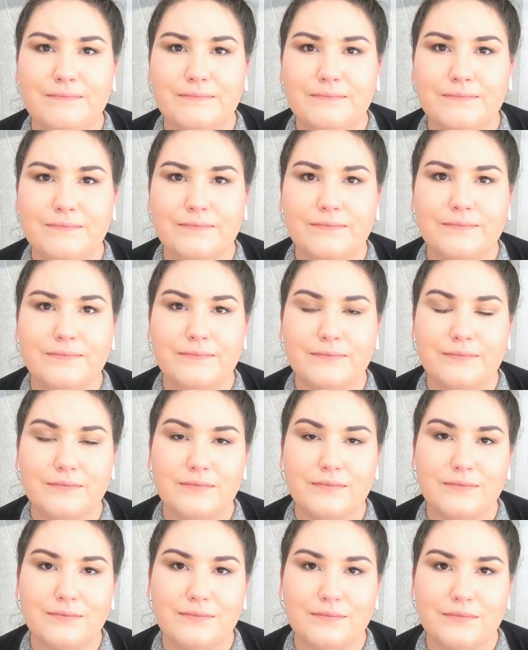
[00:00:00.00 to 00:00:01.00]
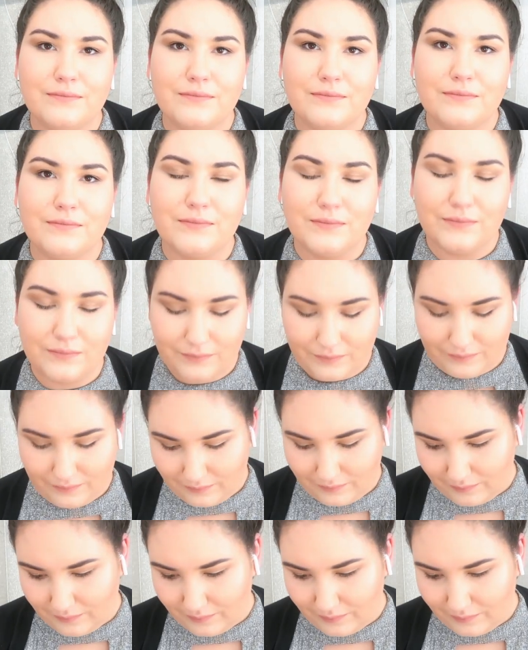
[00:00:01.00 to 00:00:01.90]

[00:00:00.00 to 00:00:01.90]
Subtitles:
Nothing is said.